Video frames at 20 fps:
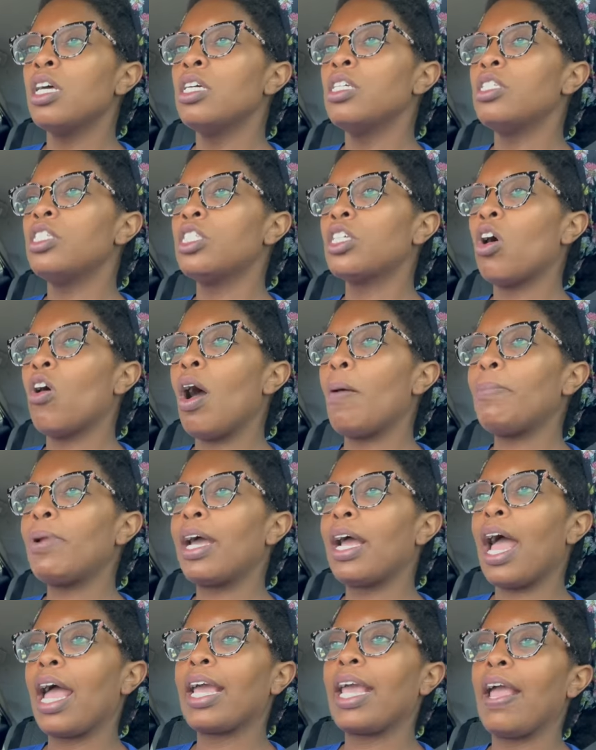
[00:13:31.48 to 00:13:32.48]
So I'm
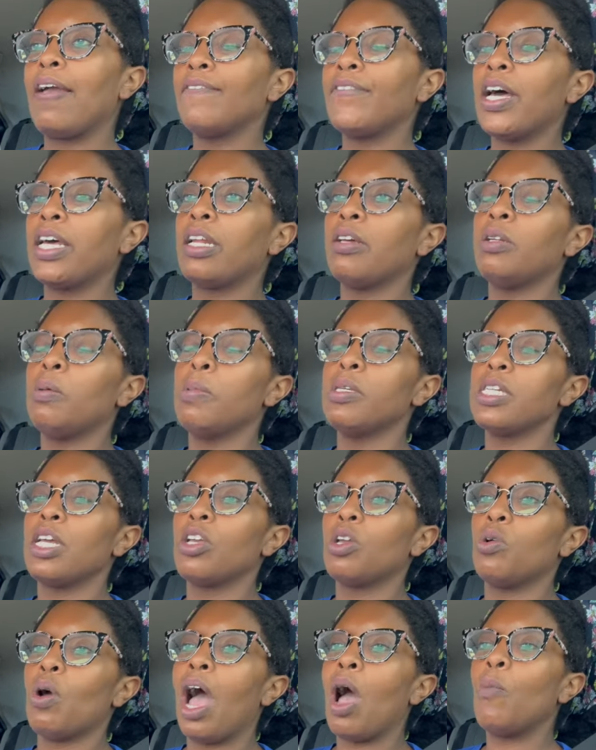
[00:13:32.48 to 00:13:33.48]
like, I can't find it. Let me tell
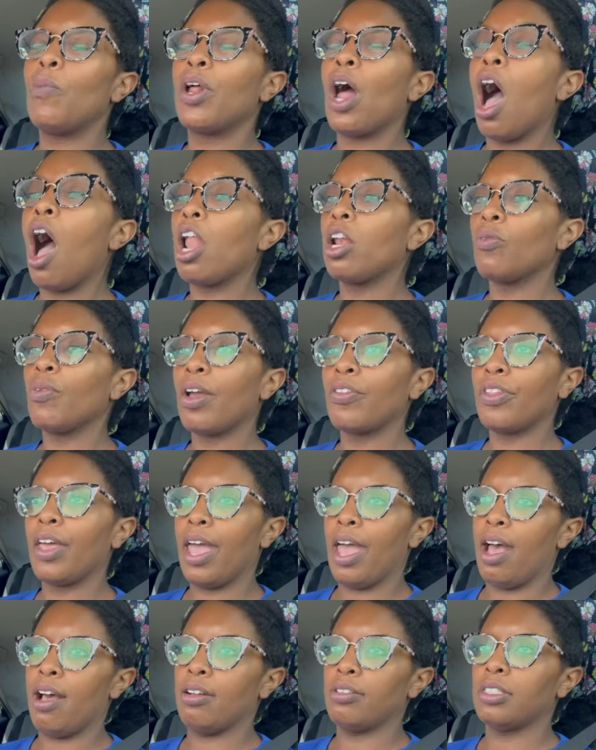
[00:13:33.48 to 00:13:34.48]
you, I went all around the
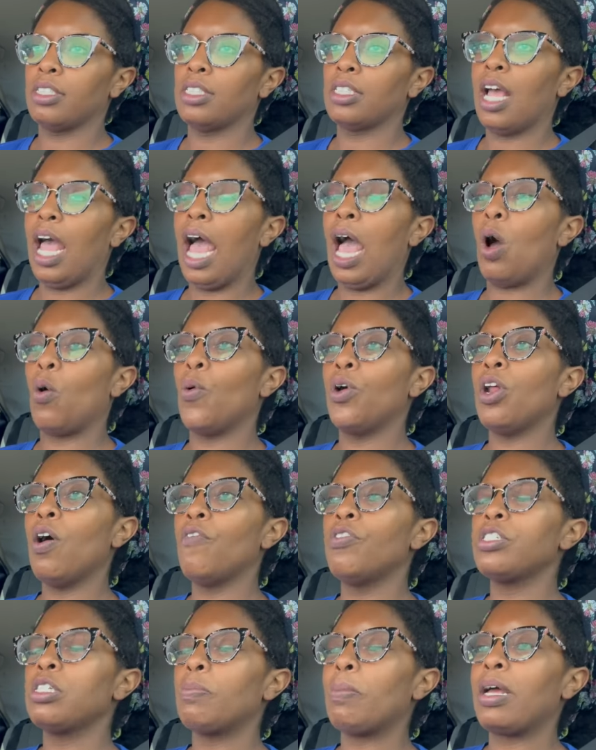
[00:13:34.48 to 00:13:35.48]
house. I went
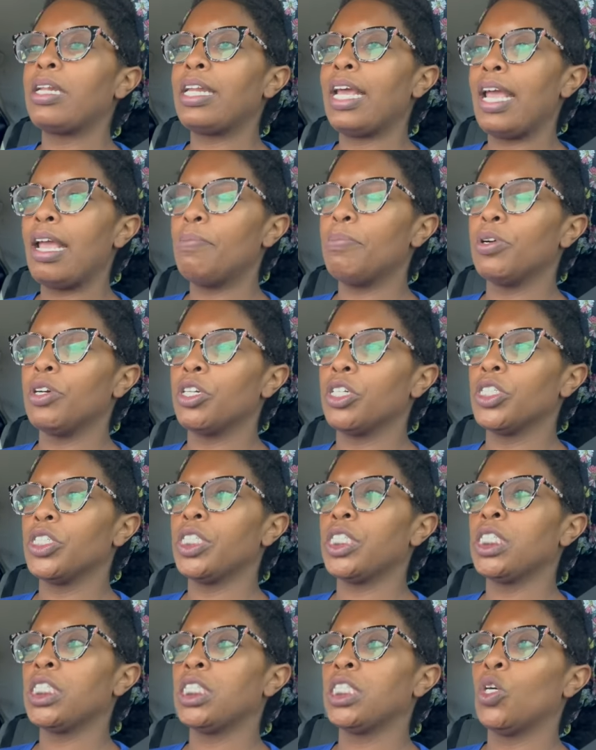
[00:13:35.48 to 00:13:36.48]
over to my neighbors,
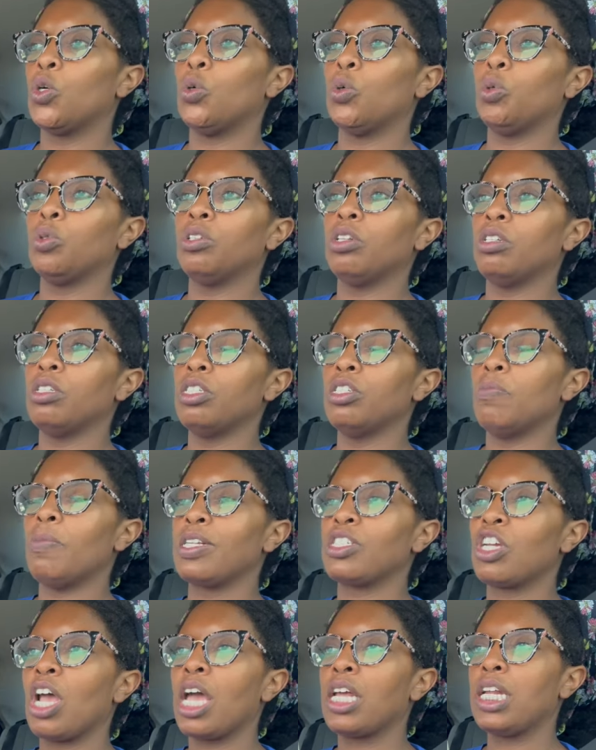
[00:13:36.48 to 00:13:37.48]
who the,
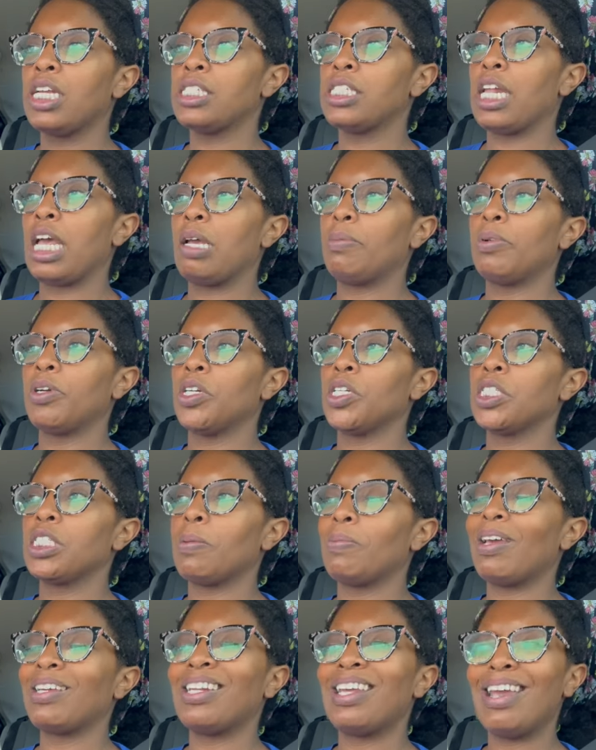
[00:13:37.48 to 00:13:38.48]
my Chinese neighbors.
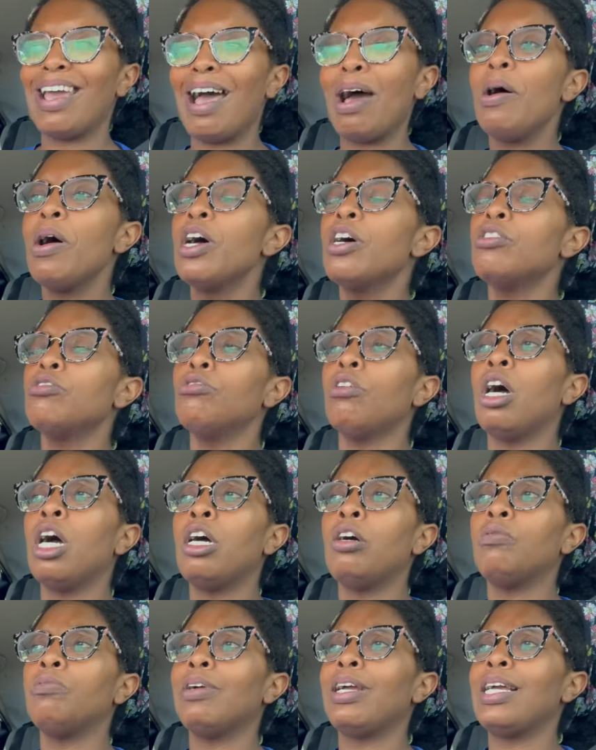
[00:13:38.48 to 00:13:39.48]
I'm like, Nihao,
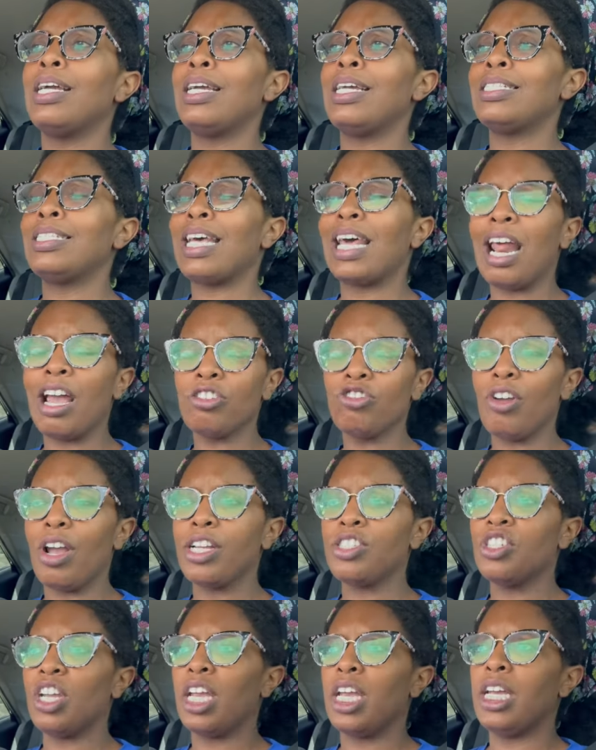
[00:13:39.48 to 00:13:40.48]
um, is that a
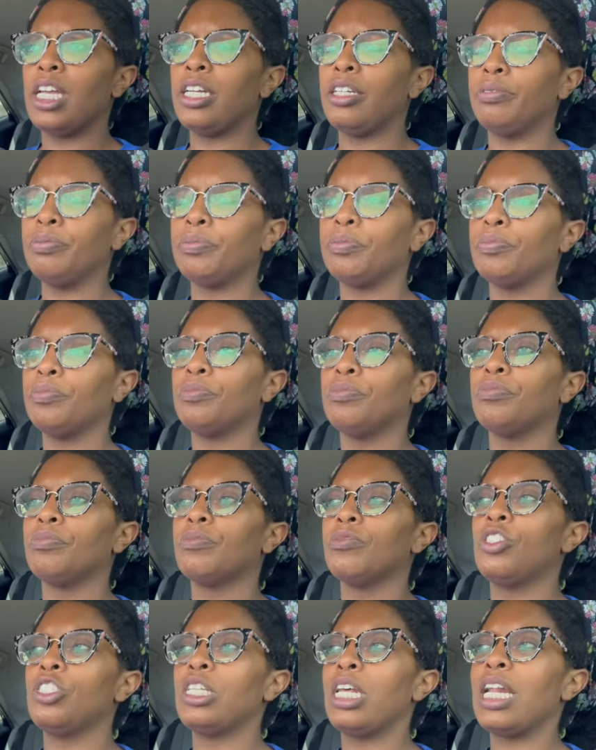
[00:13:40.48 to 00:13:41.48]
trash
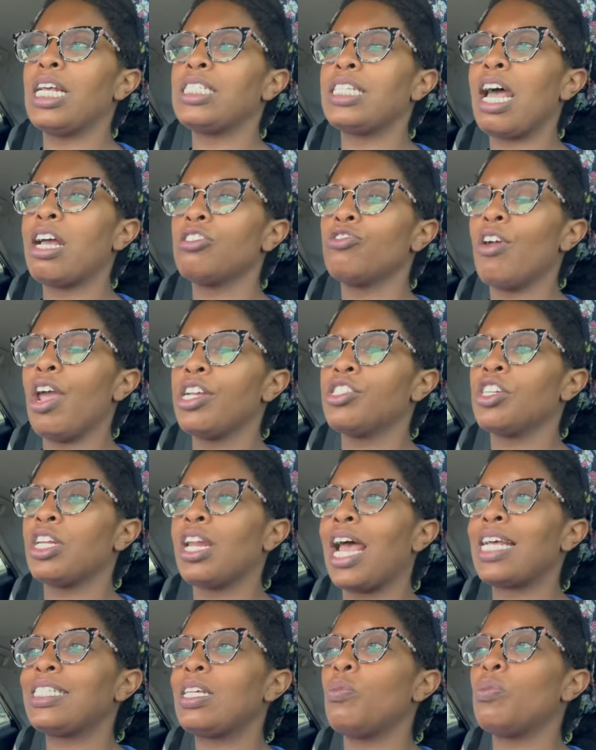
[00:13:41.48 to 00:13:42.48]
can? She said, that's not trash
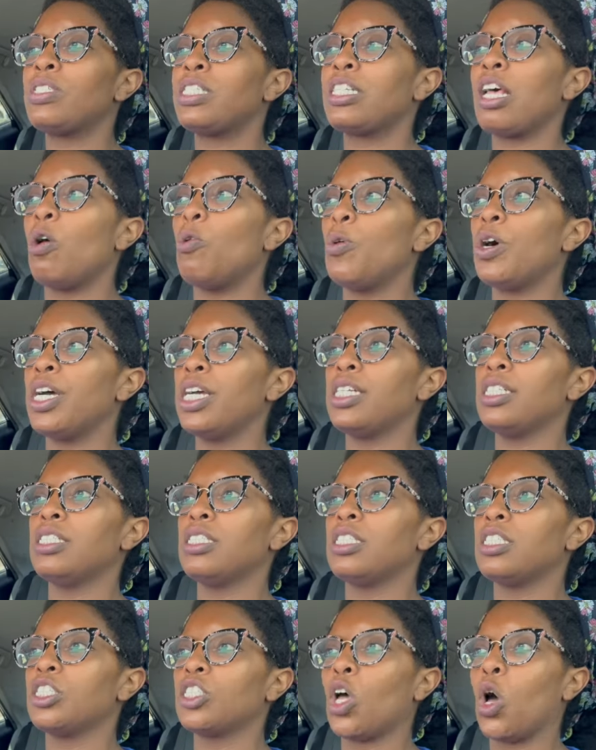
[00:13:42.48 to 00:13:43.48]
can. I said, well,
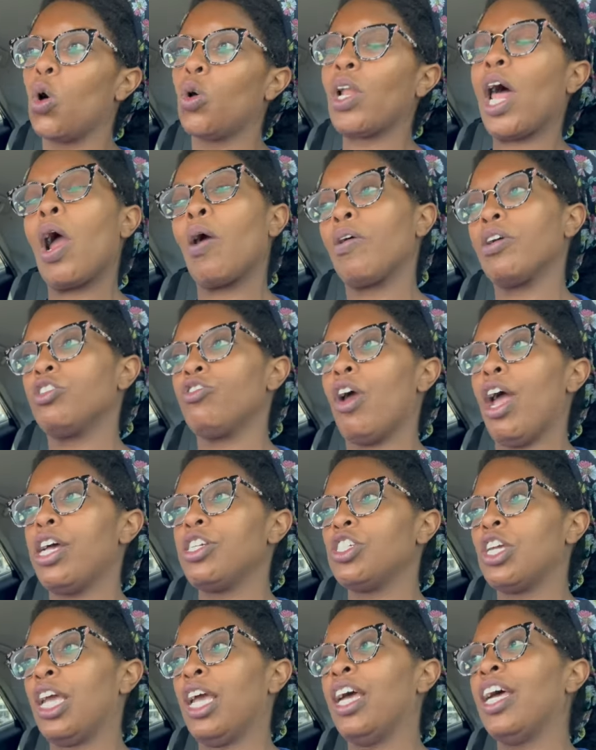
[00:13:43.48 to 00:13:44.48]
someone stole our
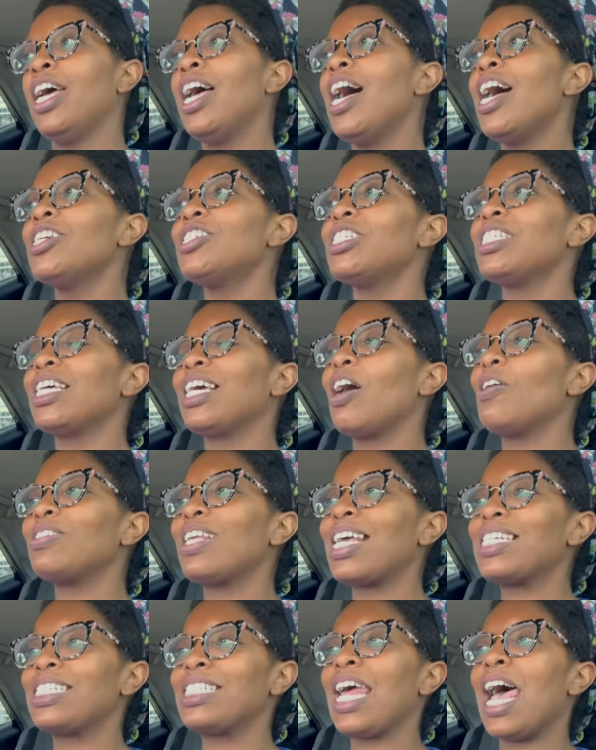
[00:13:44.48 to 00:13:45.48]
trash can. She said, oh,
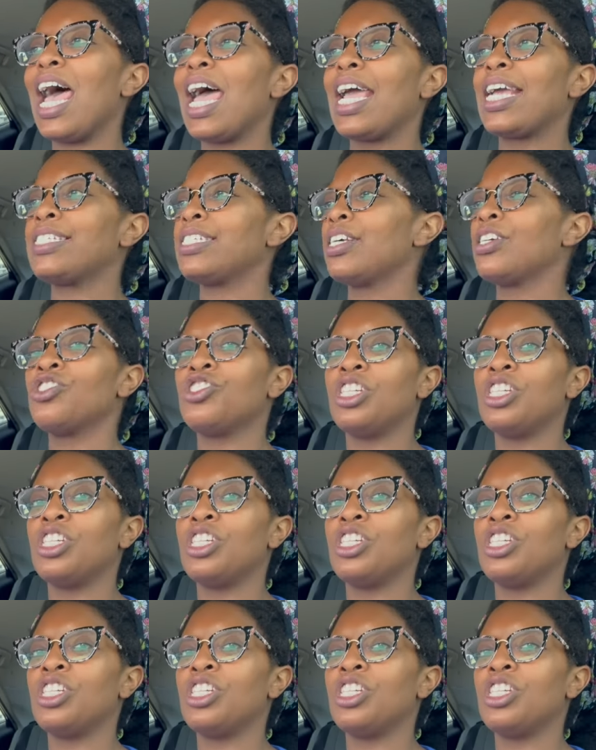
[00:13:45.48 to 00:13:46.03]
that's nice.